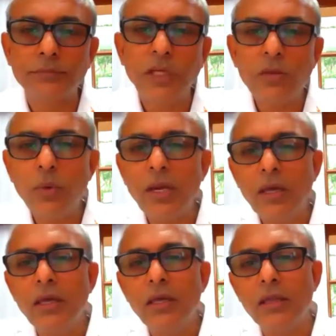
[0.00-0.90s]
It's very
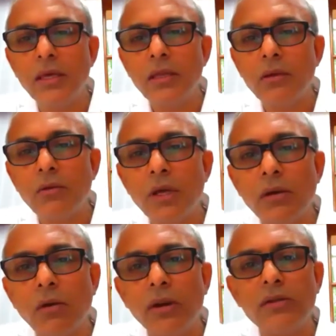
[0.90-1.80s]
easy today.
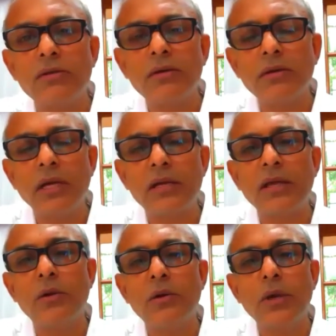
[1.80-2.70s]
College kids
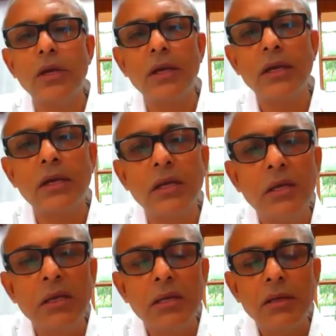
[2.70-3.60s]
are doing it.
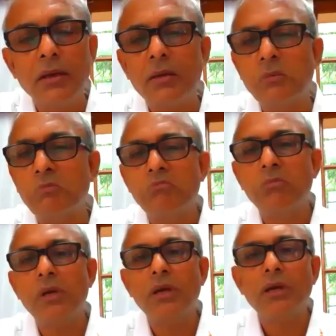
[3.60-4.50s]

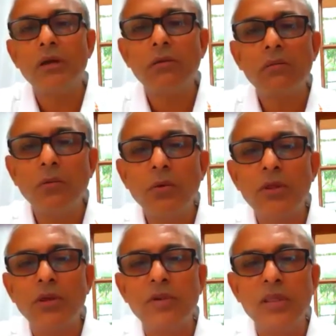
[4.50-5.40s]
Um, uh,
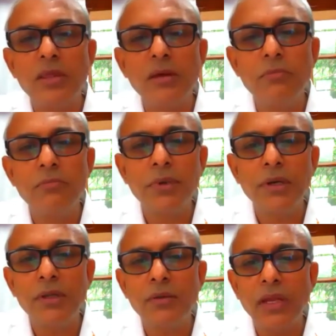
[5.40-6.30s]
robots are very
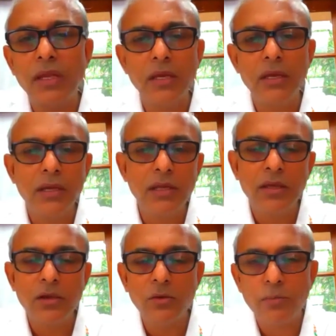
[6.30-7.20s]
simple, very
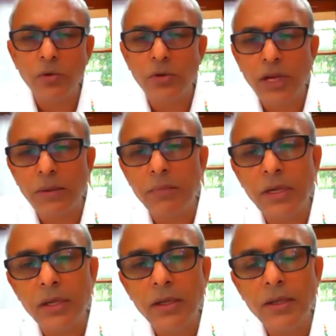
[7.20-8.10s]
easy to program
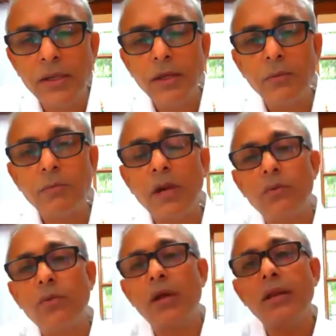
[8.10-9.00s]
it.
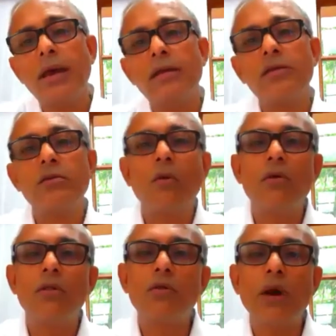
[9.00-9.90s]
But one has to
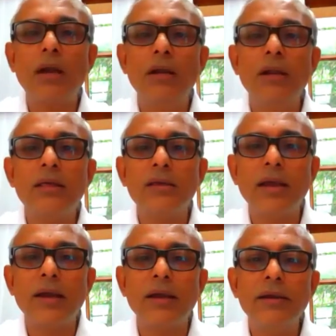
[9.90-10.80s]
also
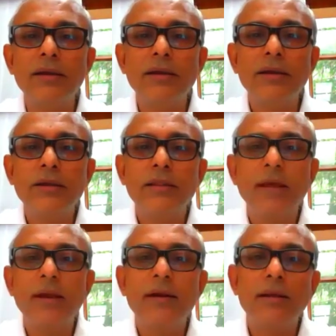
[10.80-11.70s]
understand
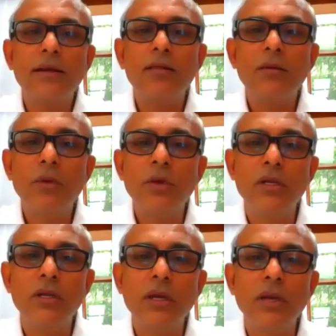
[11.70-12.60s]
that is a
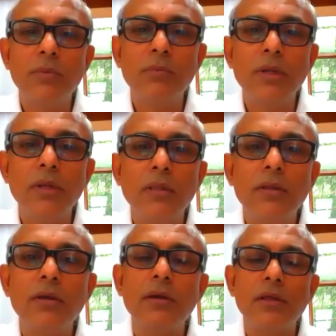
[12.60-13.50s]
machine capable,
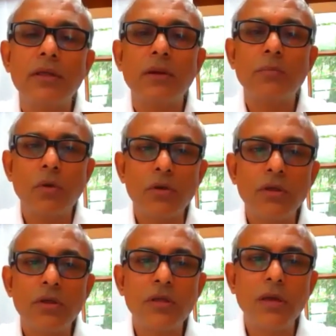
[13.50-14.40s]
is a
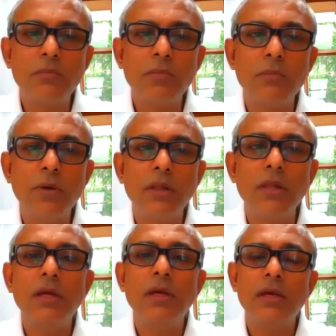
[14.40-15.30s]
process
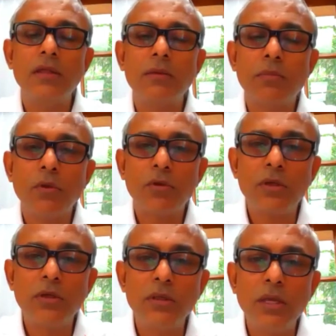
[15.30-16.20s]
capable, is a
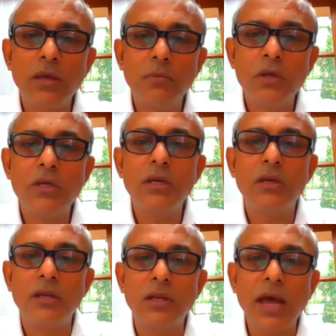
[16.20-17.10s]
process the machine
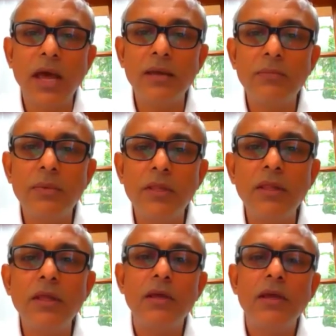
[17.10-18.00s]
reliable.